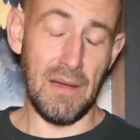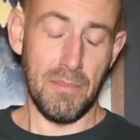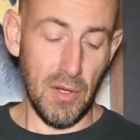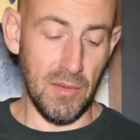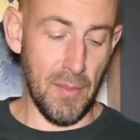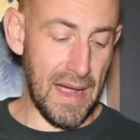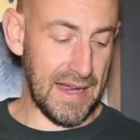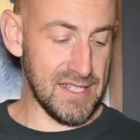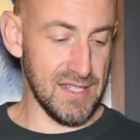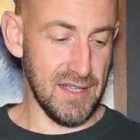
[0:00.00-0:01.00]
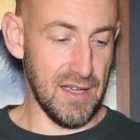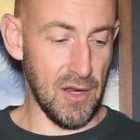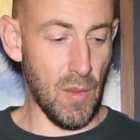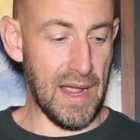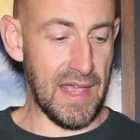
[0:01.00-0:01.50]
pull up the backs and
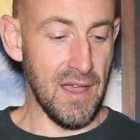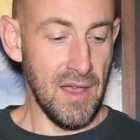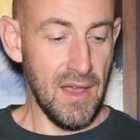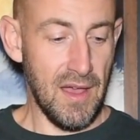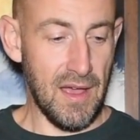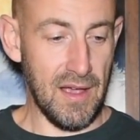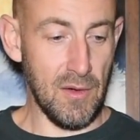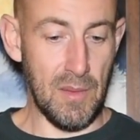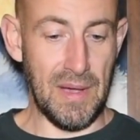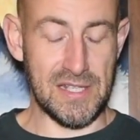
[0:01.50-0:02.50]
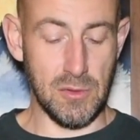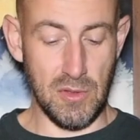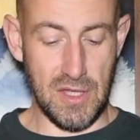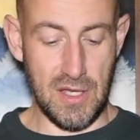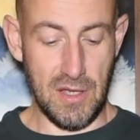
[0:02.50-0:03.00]
away, going past all
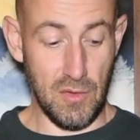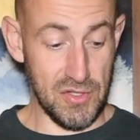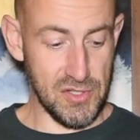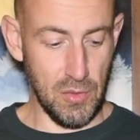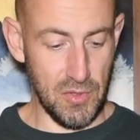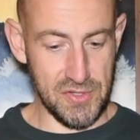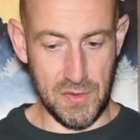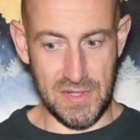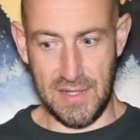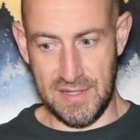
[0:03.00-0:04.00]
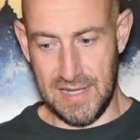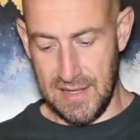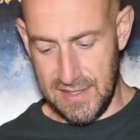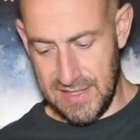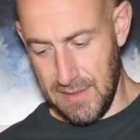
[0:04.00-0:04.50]
the snowboarders who are
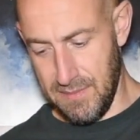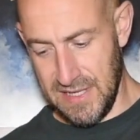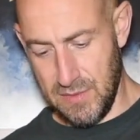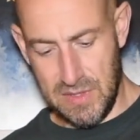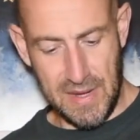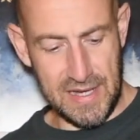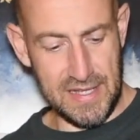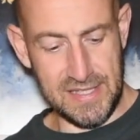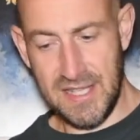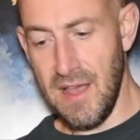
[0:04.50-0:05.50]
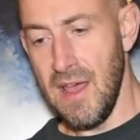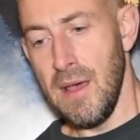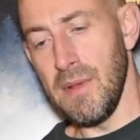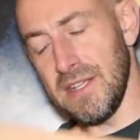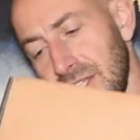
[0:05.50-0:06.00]
sat messing with the bindings.
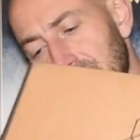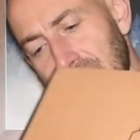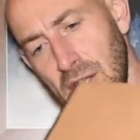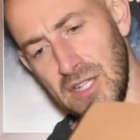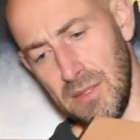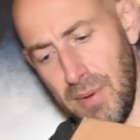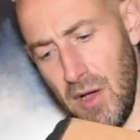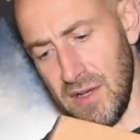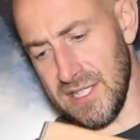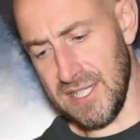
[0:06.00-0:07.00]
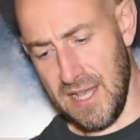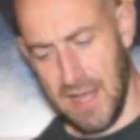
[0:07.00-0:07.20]
But let's just take a look at the box.